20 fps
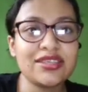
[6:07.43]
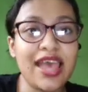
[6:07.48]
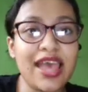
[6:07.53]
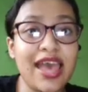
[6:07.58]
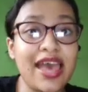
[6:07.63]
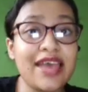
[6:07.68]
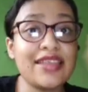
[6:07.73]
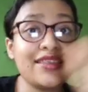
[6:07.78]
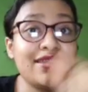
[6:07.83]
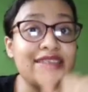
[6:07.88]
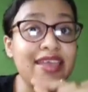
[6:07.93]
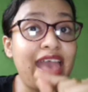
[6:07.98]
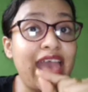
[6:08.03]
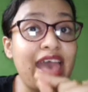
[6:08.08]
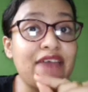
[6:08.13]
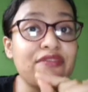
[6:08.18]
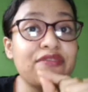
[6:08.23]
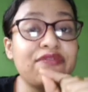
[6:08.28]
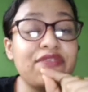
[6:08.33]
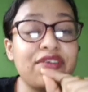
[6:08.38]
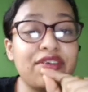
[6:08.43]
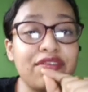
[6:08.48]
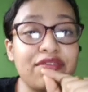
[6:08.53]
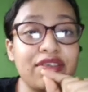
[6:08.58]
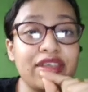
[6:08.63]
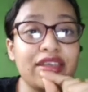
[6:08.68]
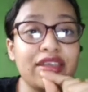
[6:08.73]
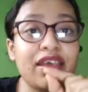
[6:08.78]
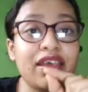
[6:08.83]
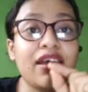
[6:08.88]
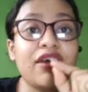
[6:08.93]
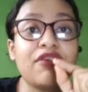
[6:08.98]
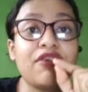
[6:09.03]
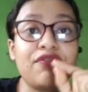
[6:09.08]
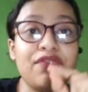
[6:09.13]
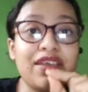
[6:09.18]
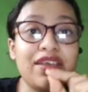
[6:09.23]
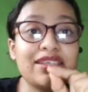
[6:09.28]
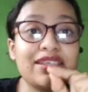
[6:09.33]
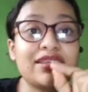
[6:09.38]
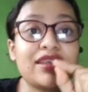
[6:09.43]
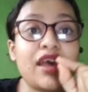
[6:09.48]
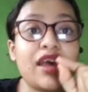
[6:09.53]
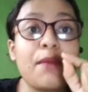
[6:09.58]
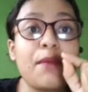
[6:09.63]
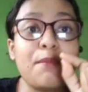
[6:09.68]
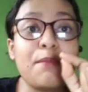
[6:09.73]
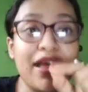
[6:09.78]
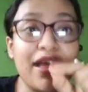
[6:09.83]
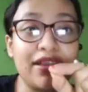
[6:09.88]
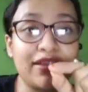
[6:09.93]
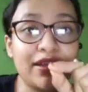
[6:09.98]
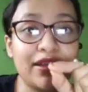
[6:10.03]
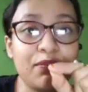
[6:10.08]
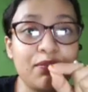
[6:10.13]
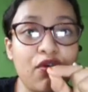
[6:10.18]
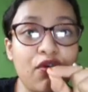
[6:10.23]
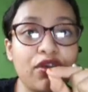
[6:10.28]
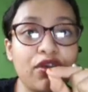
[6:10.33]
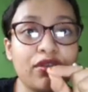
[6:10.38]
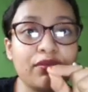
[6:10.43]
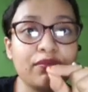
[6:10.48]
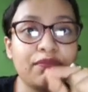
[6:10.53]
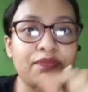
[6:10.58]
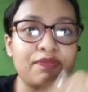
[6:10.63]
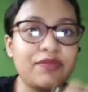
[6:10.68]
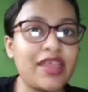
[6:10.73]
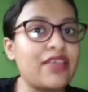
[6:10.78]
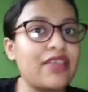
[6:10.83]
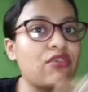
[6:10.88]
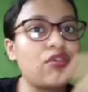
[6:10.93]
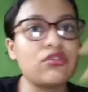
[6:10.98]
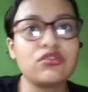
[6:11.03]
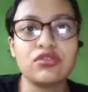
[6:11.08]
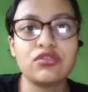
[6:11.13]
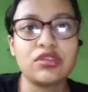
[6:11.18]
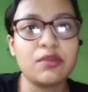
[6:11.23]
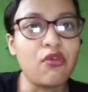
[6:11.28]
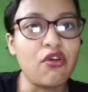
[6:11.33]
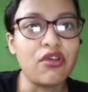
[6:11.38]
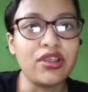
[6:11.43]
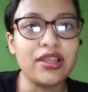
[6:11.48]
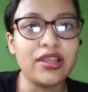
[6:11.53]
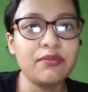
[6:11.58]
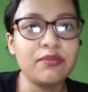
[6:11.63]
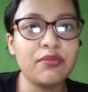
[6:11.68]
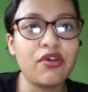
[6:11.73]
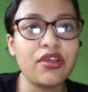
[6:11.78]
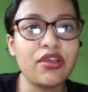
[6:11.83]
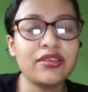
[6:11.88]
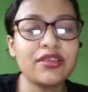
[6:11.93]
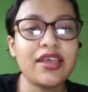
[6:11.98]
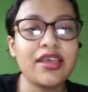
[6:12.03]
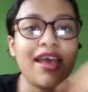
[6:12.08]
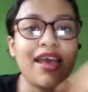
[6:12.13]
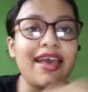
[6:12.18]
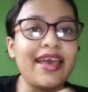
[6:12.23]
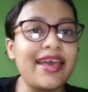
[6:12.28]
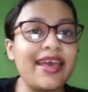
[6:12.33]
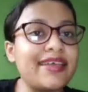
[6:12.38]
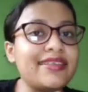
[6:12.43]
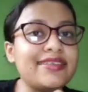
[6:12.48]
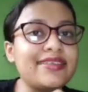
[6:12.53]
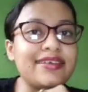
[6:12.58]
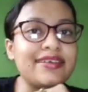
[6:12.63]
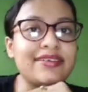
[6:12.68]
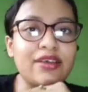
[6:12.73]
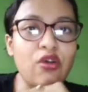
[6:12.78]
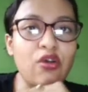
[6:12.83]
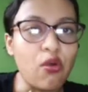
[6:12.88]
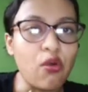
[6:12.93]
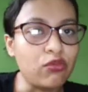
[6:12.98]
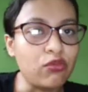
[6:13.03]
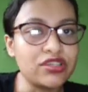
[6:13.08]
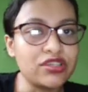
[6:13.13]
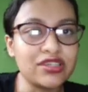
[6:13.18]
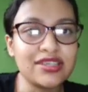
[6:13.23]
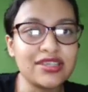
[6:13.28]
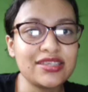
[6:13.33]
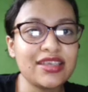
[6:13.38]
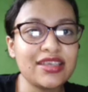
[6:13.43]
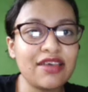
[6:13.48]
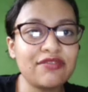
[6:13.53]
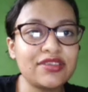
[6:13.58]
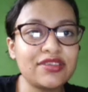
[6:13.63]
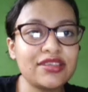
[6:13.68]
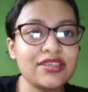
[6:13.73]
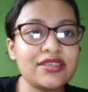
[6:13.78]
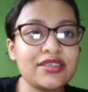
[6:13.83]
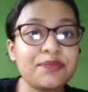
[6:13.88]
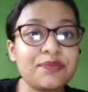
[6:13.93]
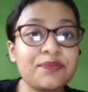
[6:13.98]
and they have a very fixed melting point and also the boiling point, and they are the homogeneous substance,